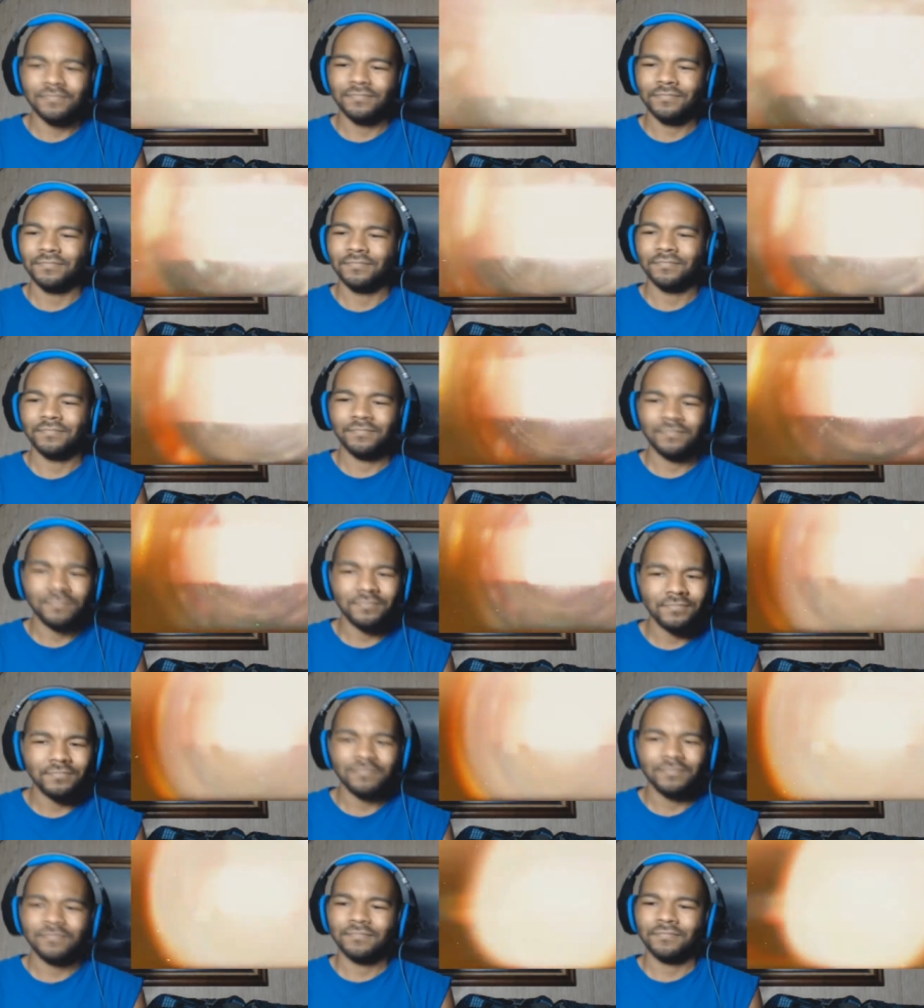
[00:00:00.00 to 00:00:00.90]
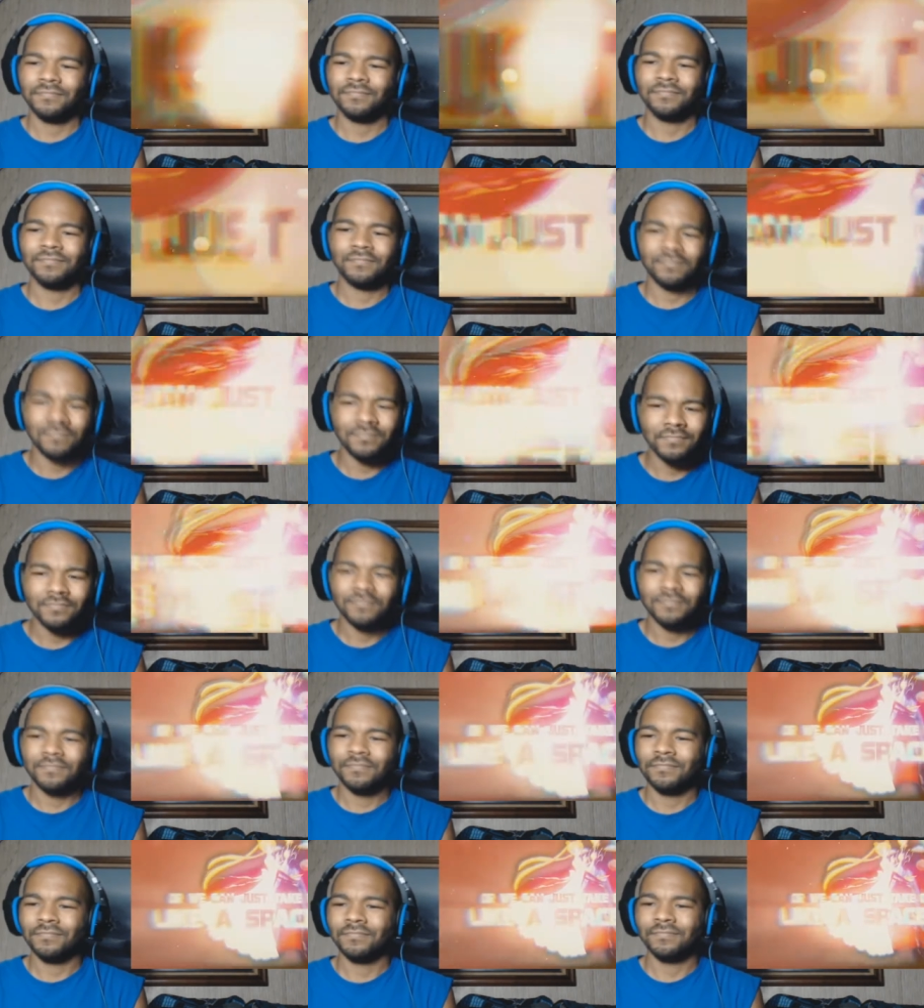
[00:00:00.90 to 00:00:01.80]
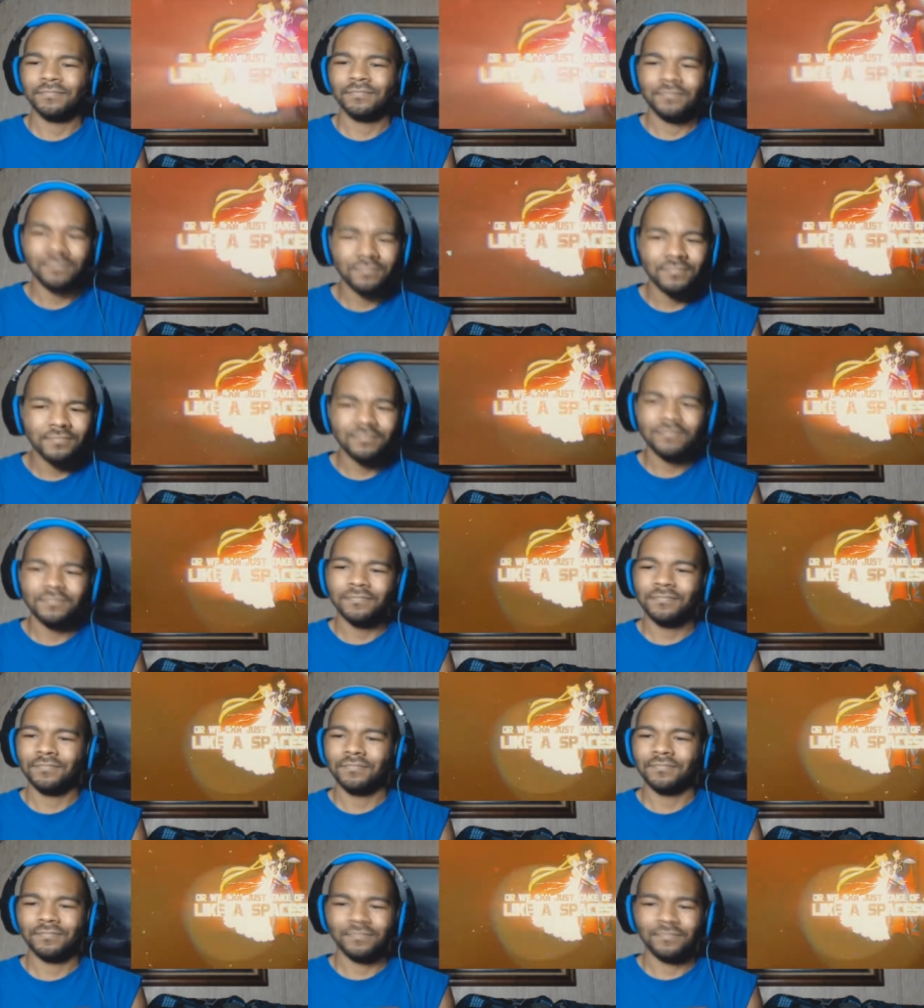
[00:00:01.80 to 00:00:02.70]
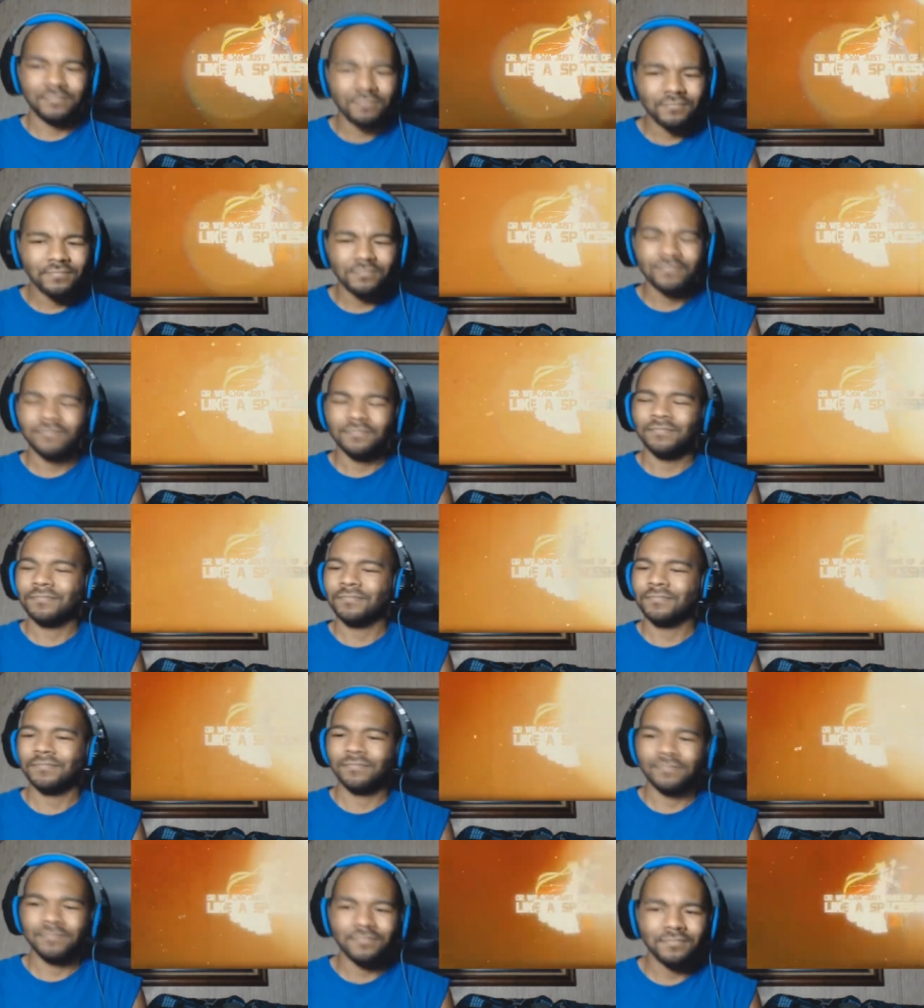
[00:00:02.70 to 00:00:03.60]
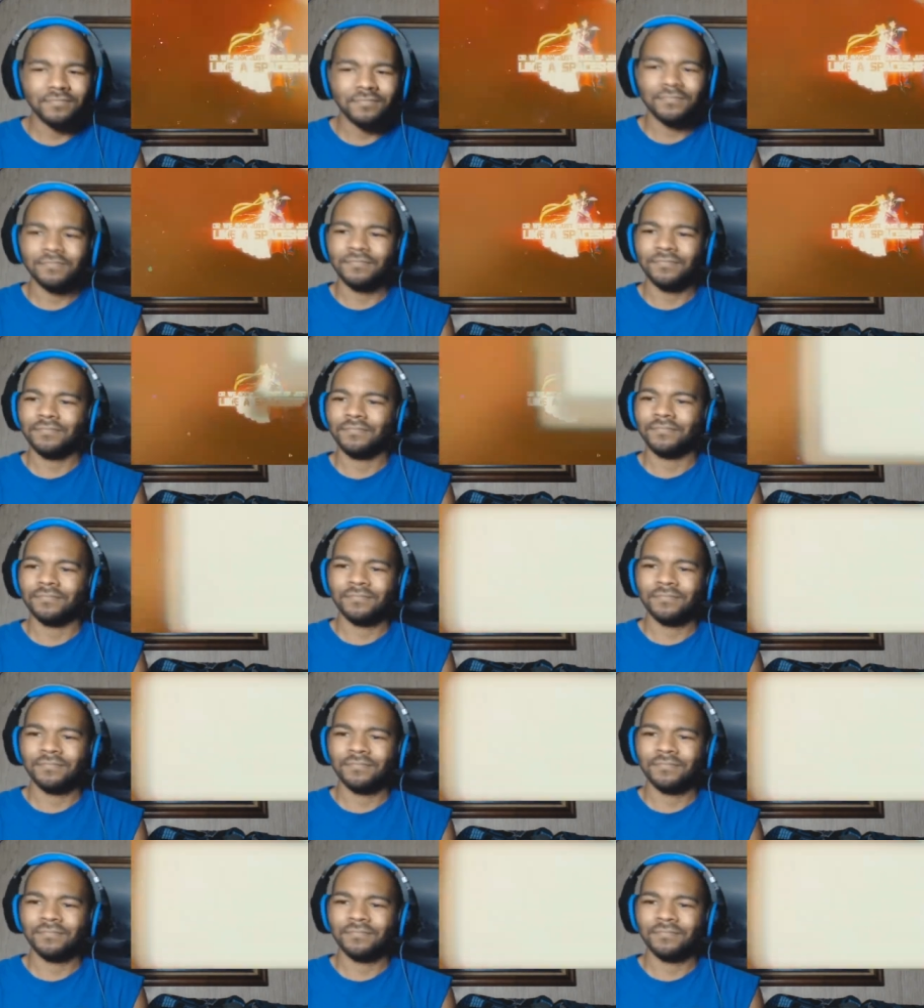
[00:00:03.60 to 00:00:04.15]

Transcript: Or we can just take off just like a spaceship, like a spaceship.